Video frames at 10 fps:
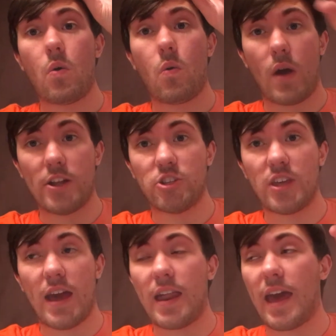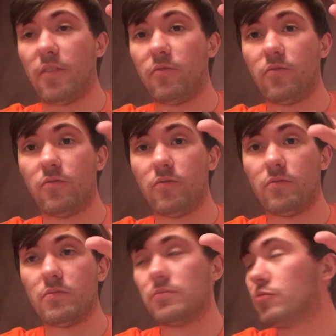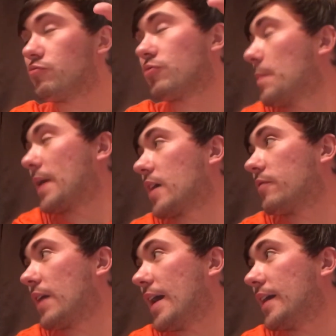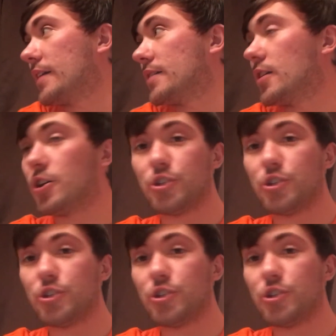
watch that at Rebecca Ray mm-hmm.